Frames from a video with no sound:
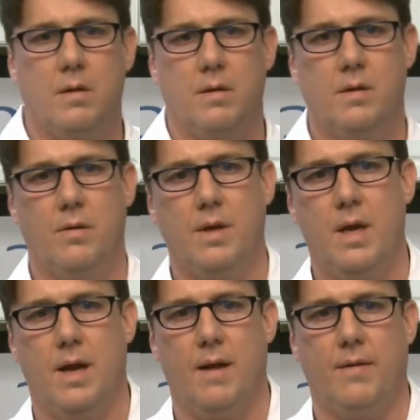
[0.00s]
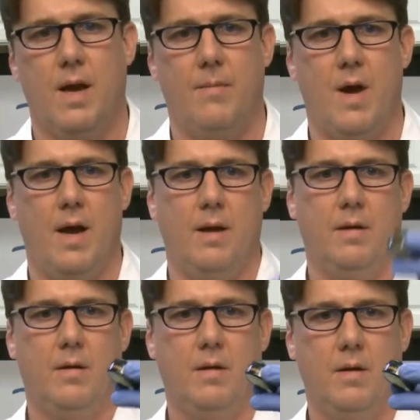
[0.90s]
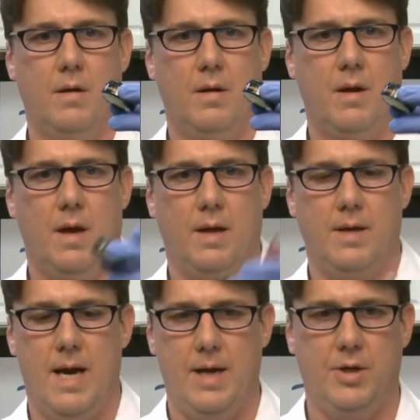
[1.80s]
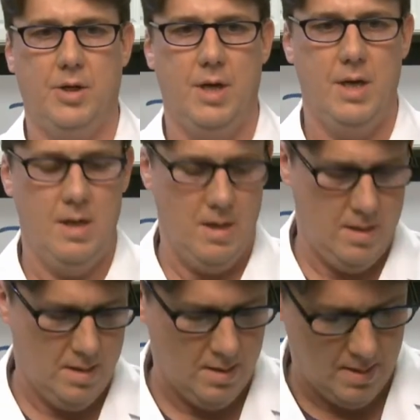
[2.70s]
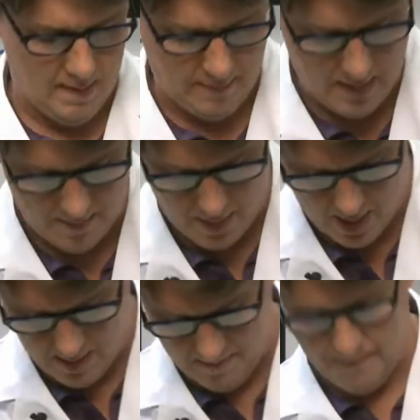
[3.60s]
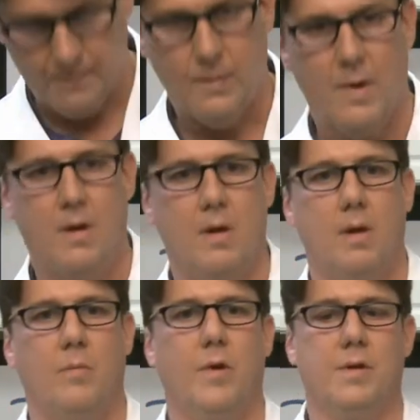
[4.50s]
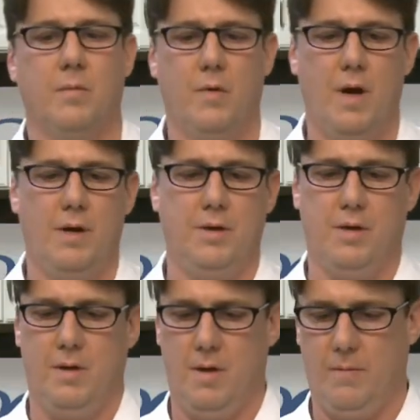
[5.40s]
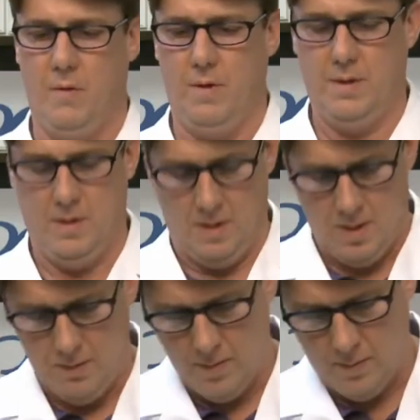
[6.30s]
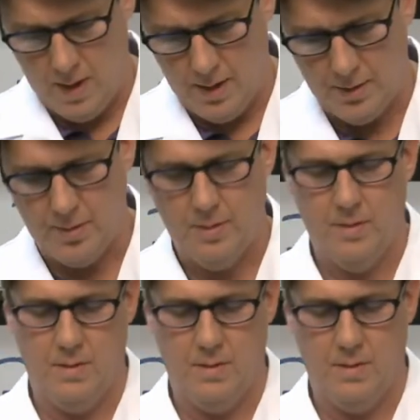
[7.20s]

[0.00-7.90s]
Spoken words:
So again, I've got my Diasheen, I've got my bristle brush. I'm going to load the brush.